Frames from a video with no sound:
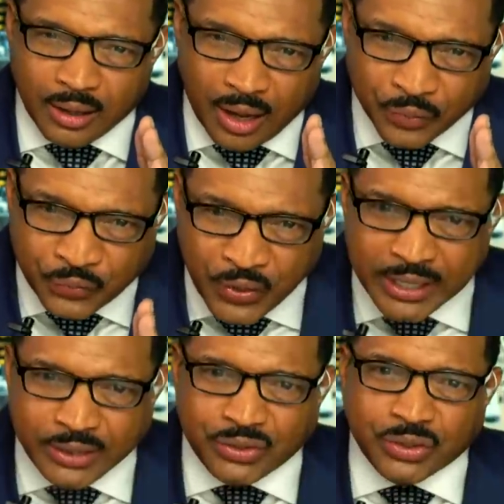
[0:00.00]

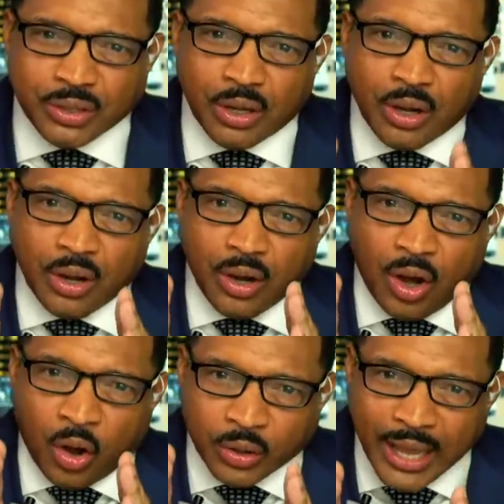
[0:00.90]
affixed
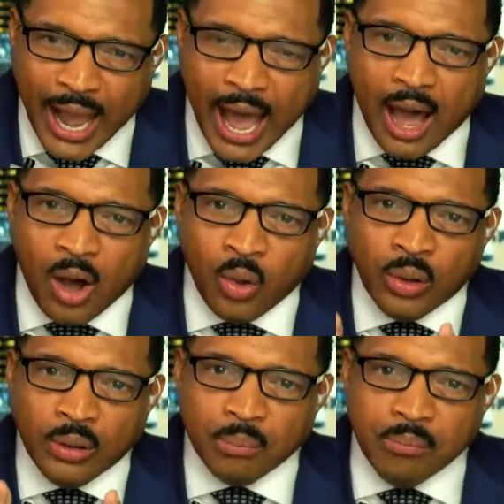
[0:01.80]
on how
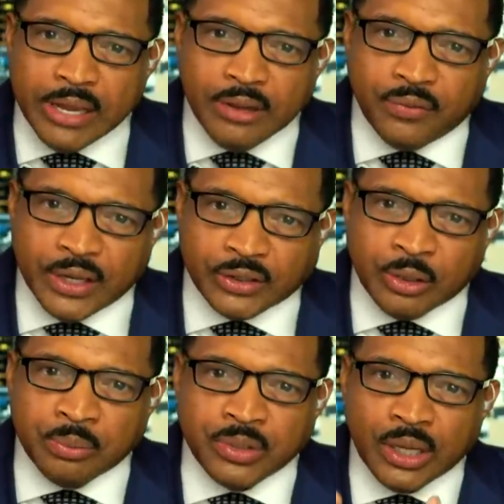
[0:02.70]
many
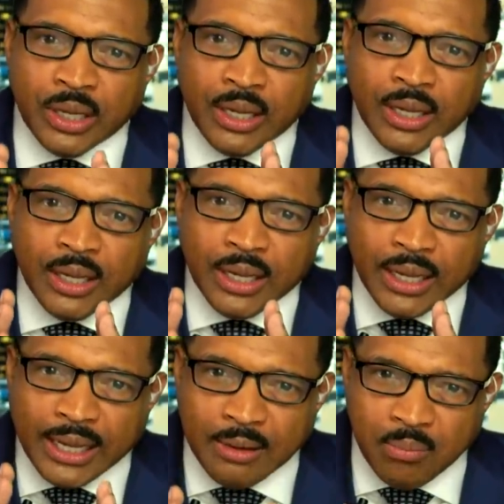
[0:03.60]
victims
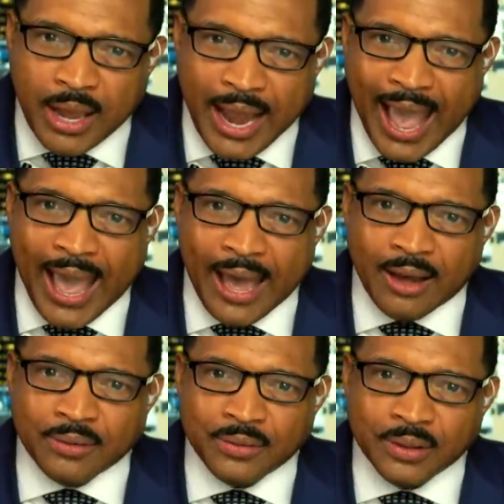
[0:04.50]
he may
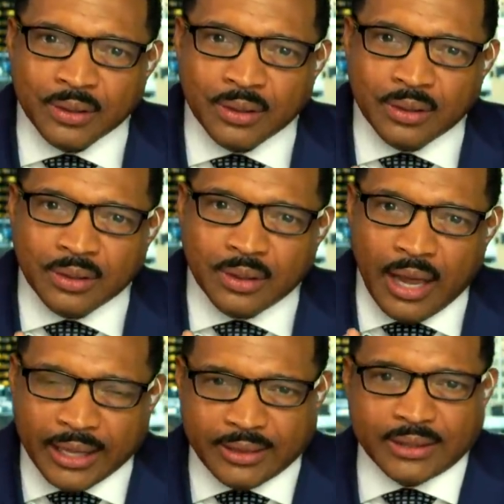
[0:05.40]
have
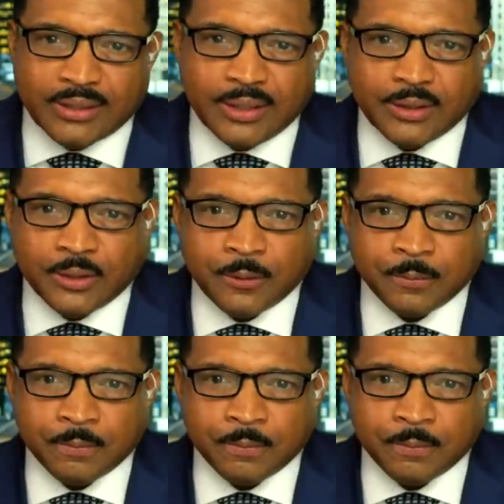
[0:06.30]
at that center,